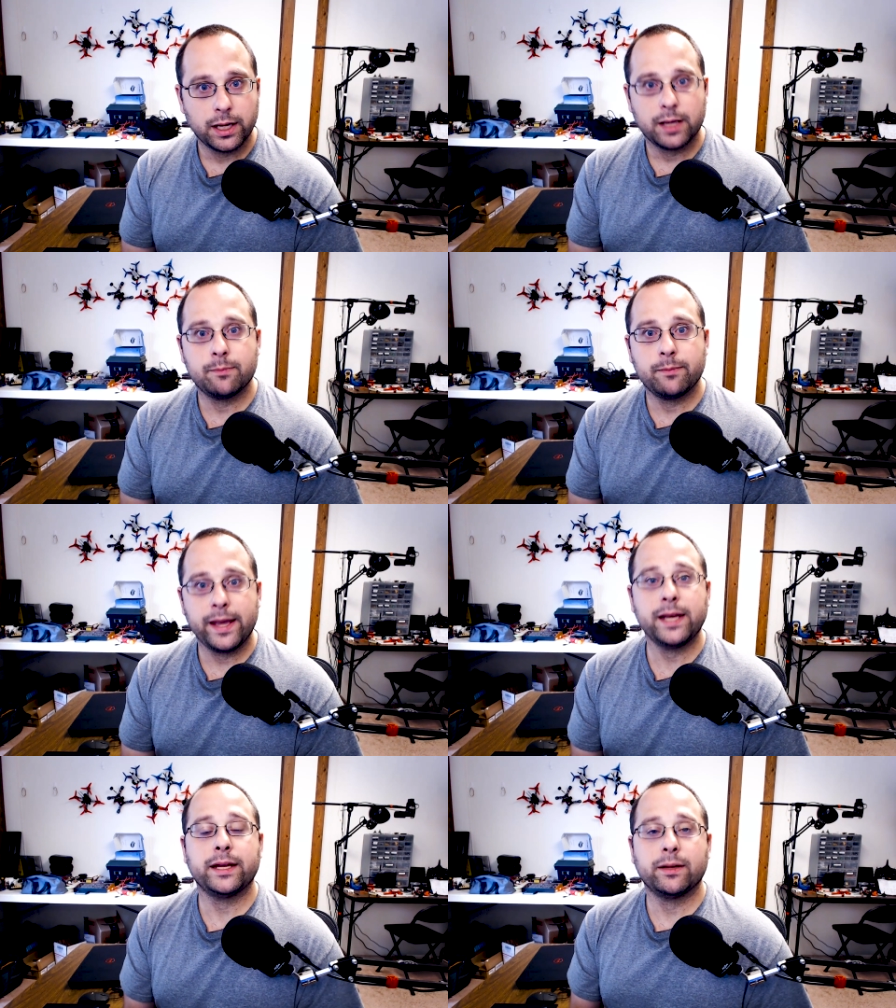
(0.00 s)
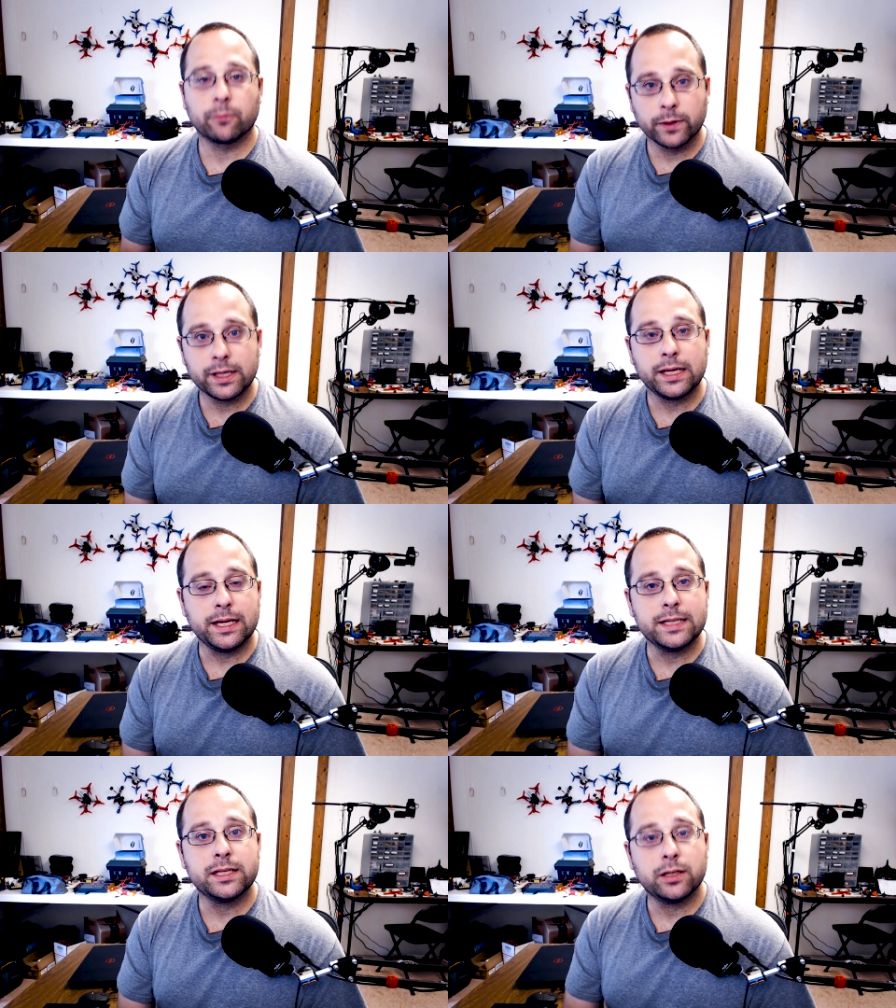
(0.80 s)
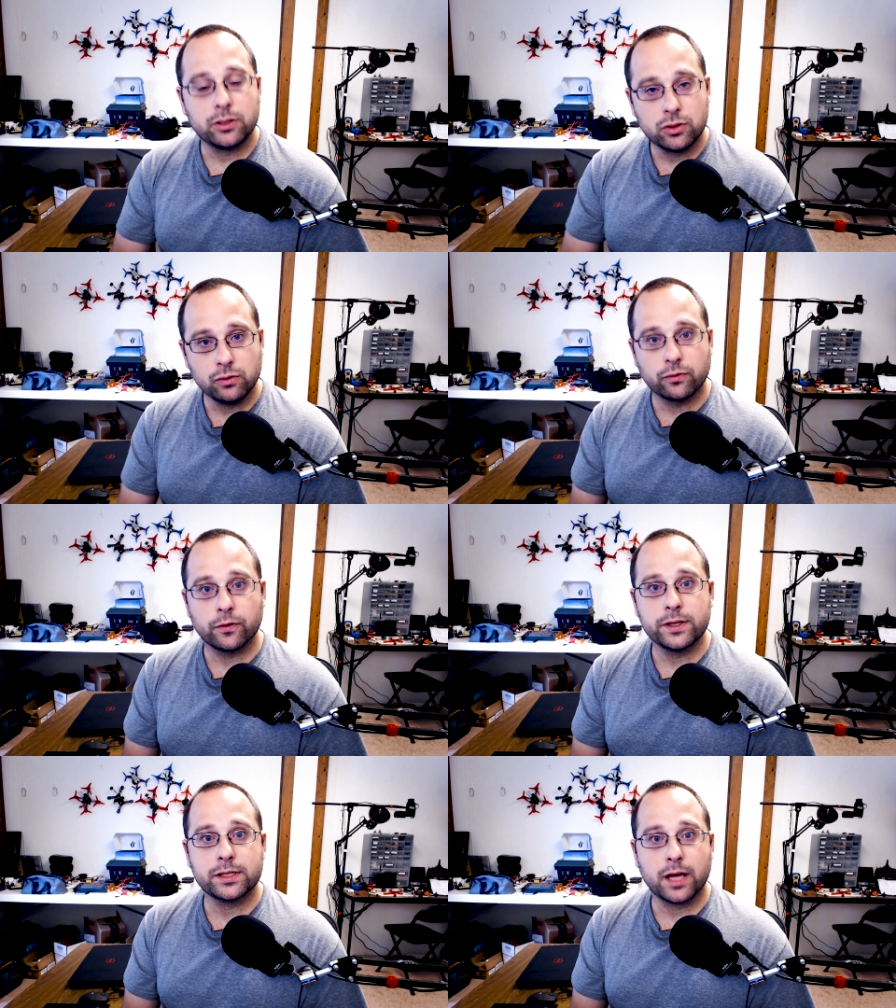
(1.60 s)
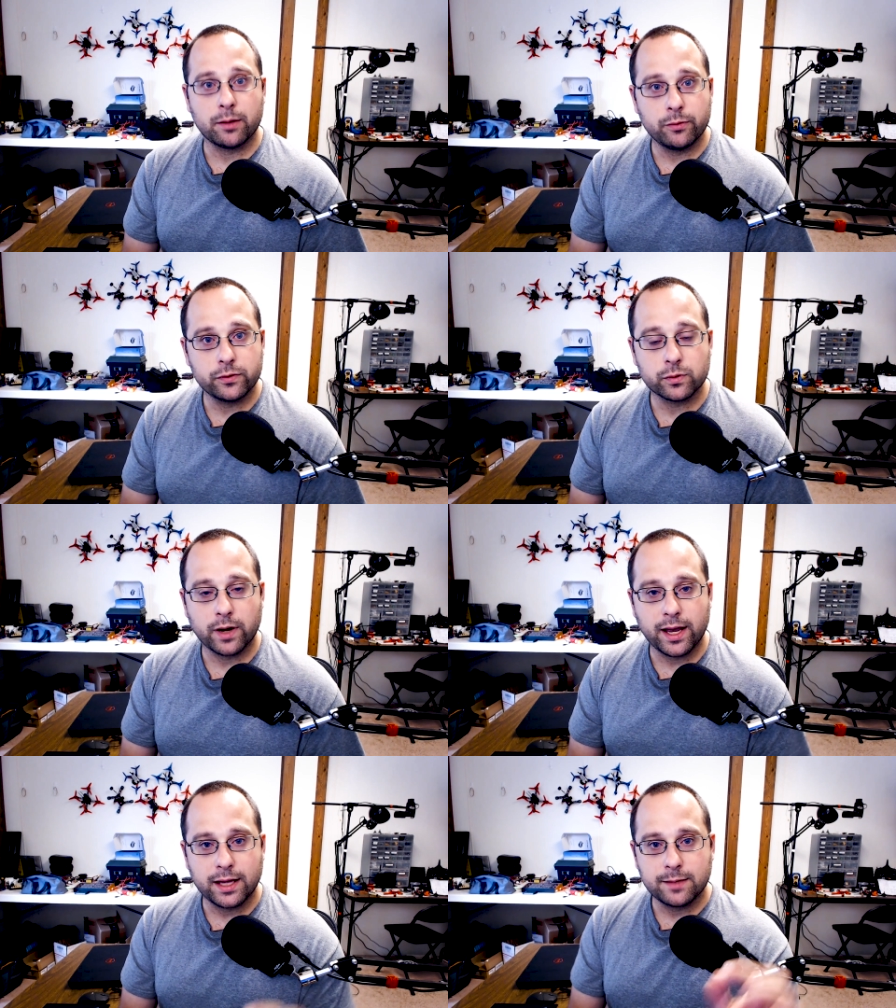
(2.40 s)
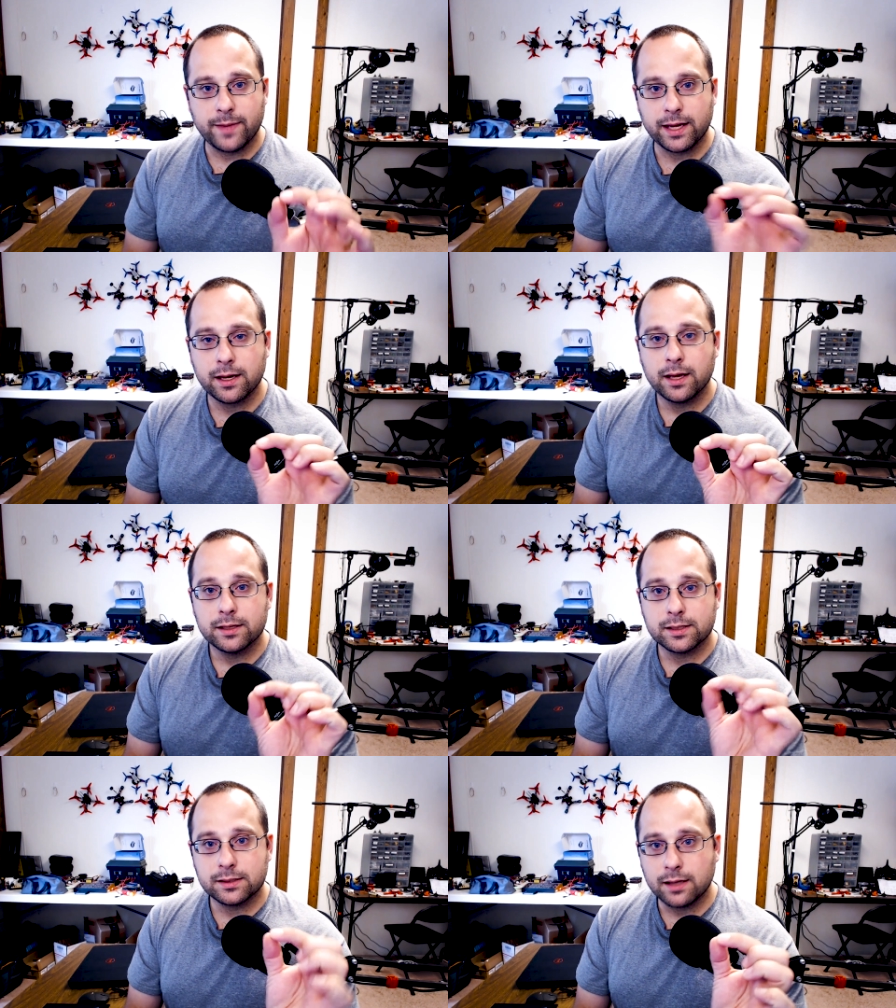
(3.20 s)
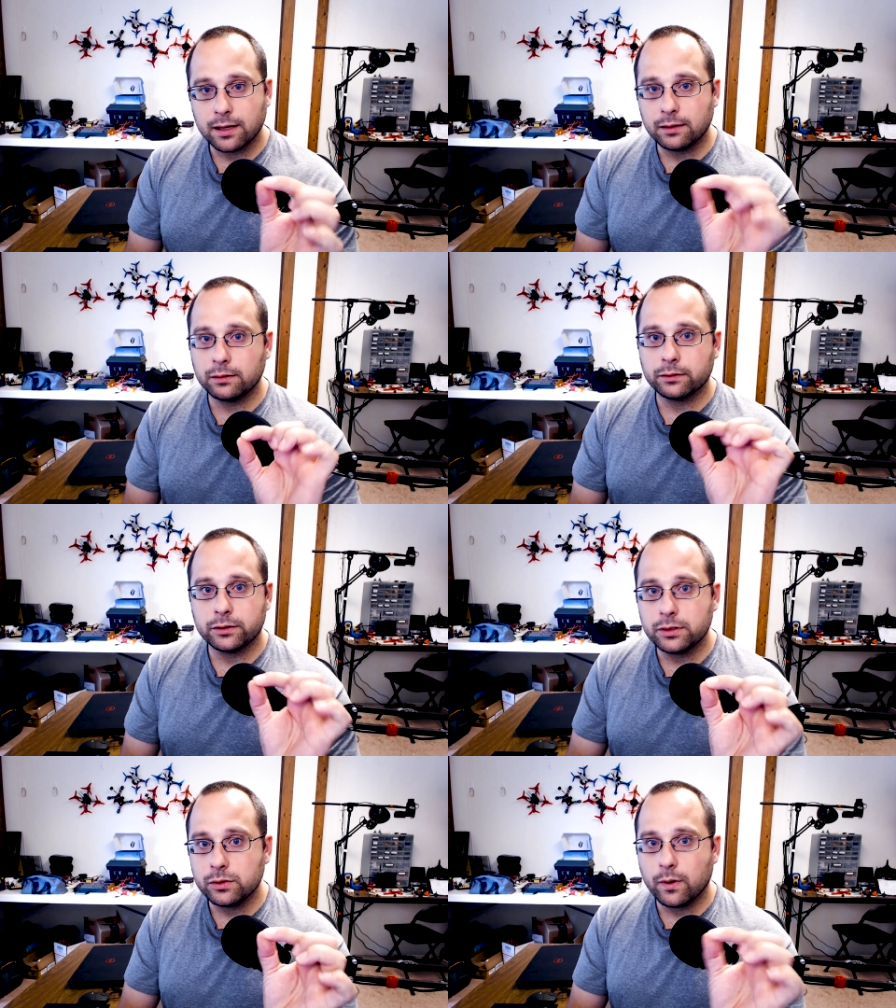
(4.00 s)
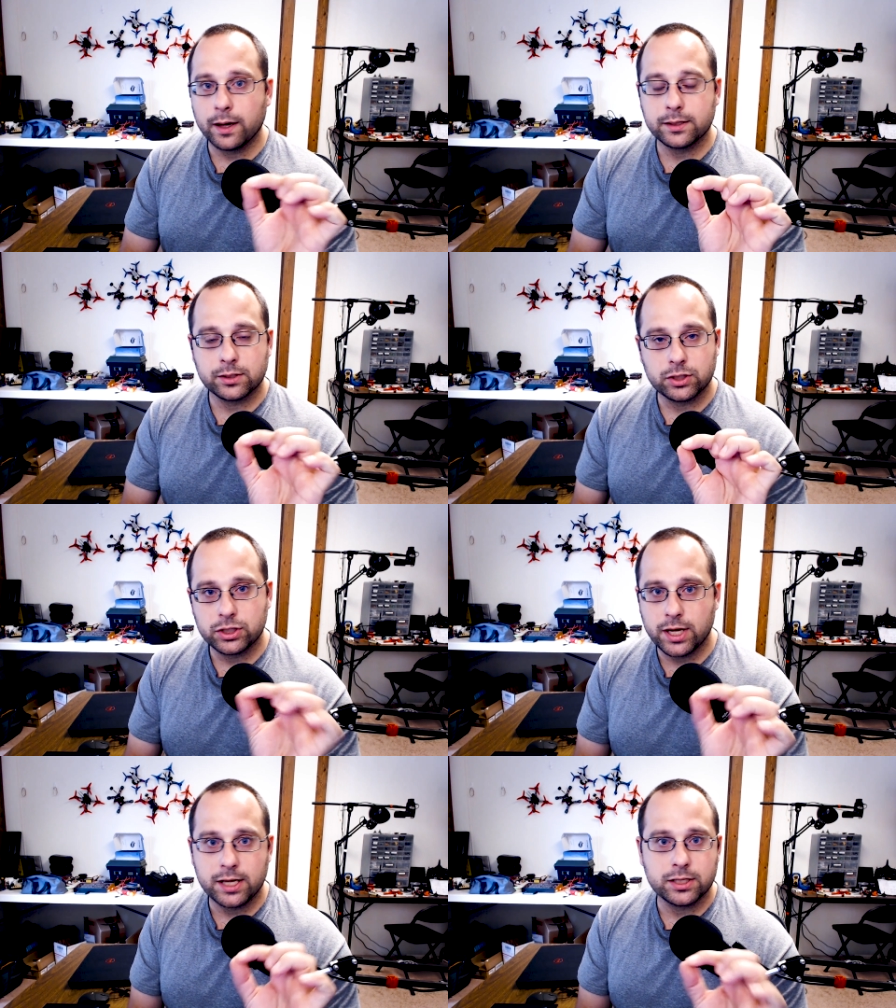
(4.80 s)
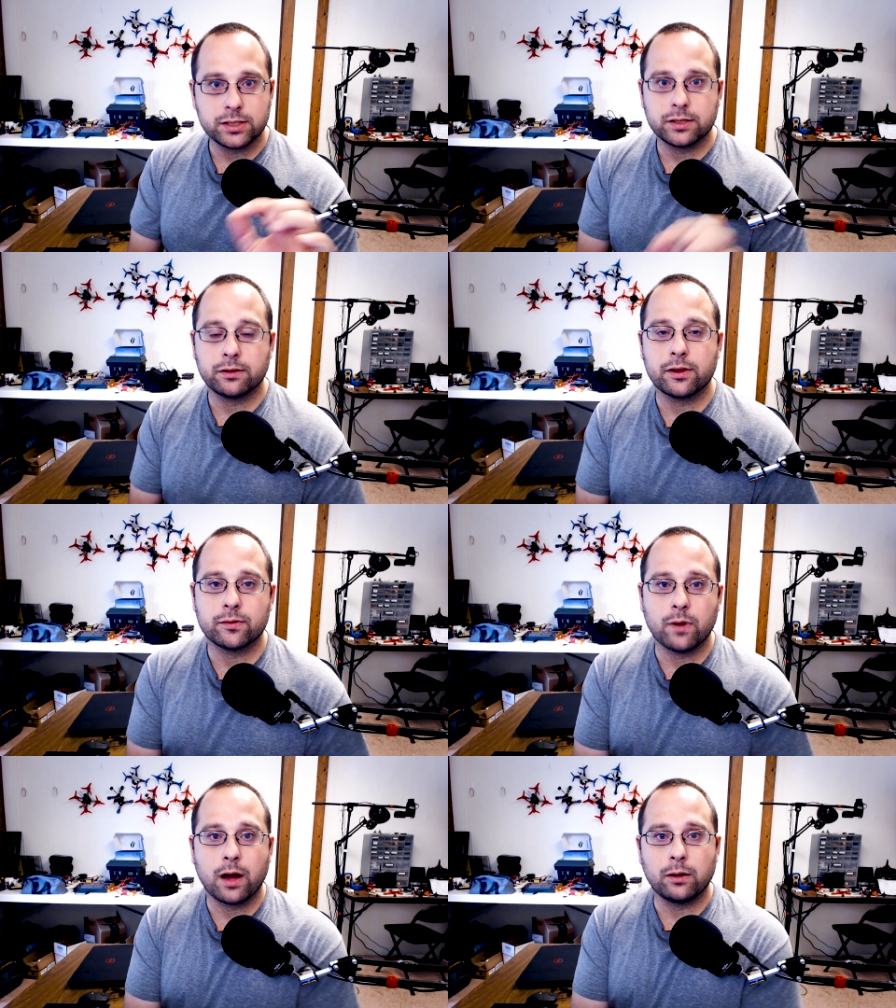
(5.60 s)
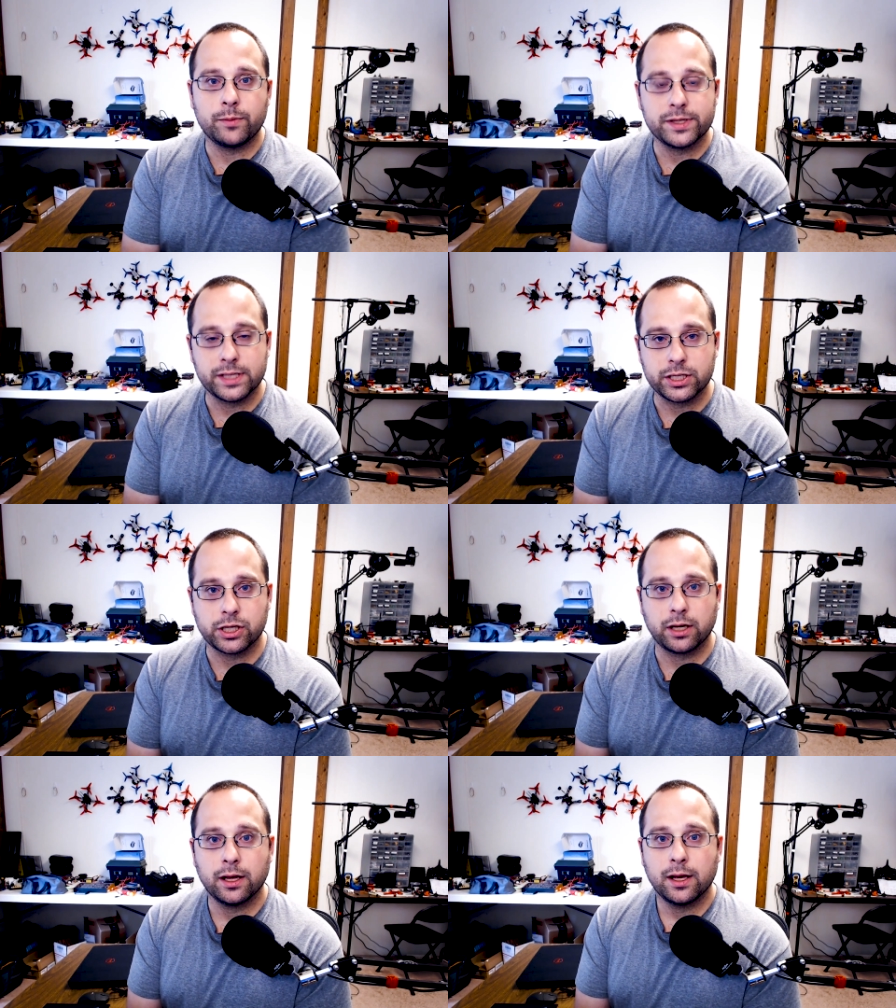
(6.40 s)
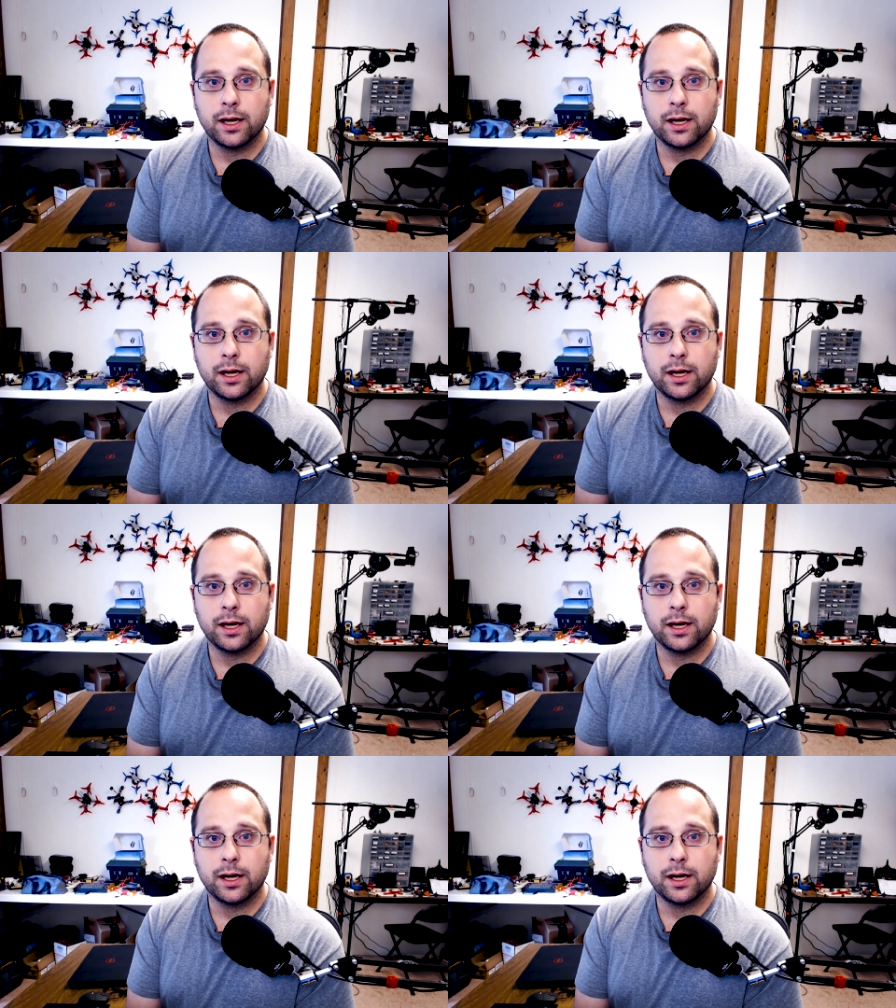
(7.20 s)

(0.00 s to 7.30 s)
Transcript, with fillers: It made it really easy to do freestyle moves where I had to make subtle, nuanced changes to the throttle position.